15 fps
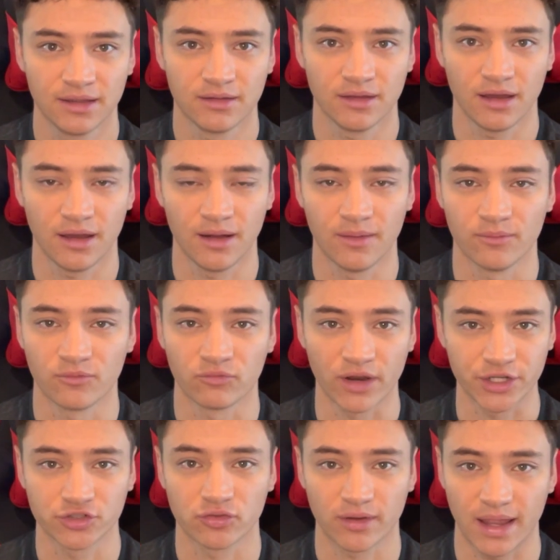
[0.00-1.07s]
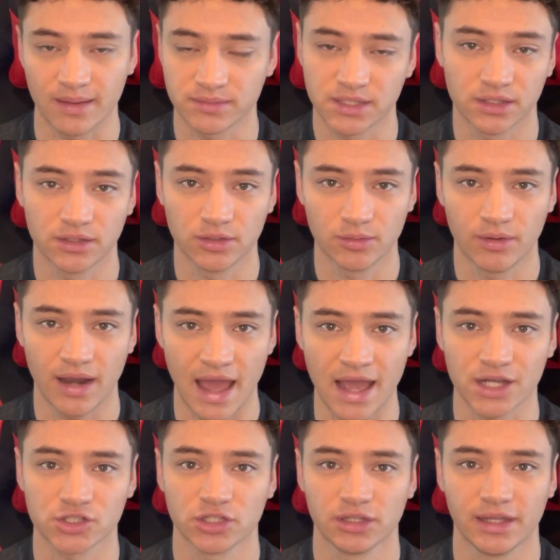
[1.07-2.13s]
um, retro games that you would
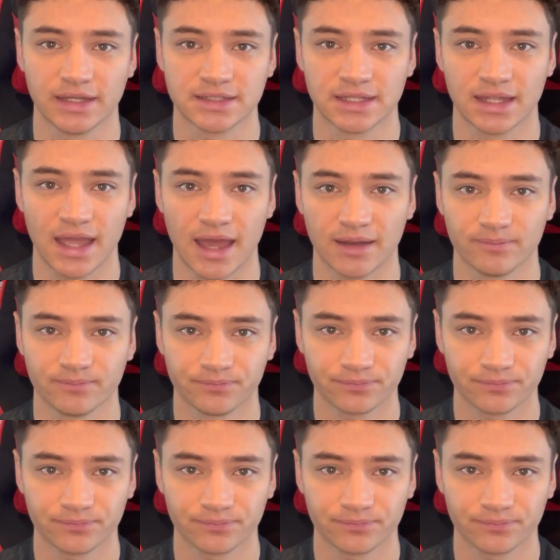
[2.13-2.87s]
actually like to get,